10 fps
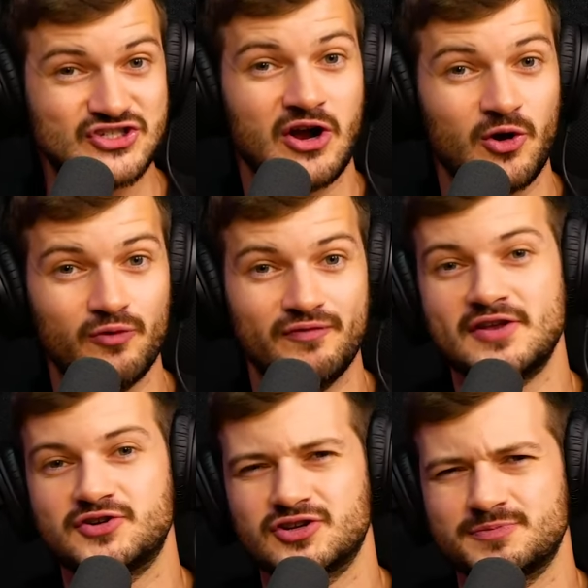Jungle
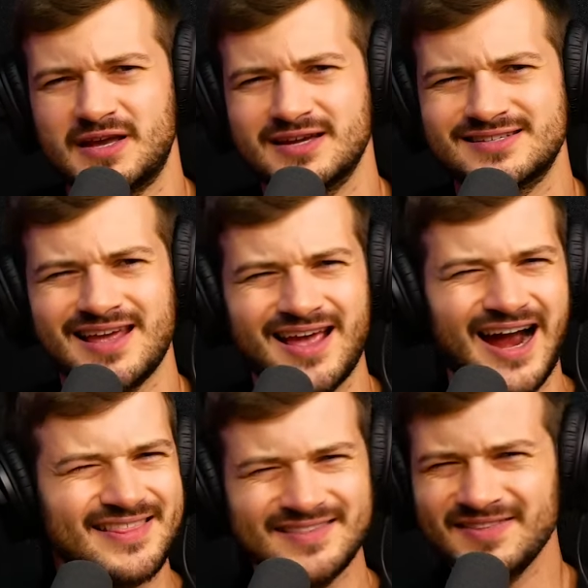Ventures, because
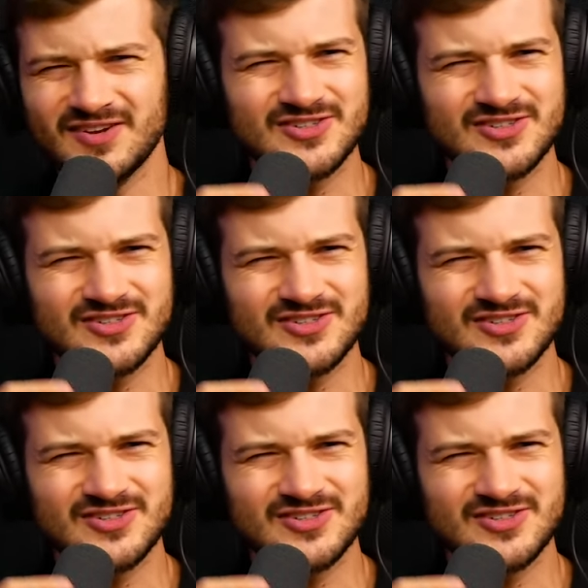I think that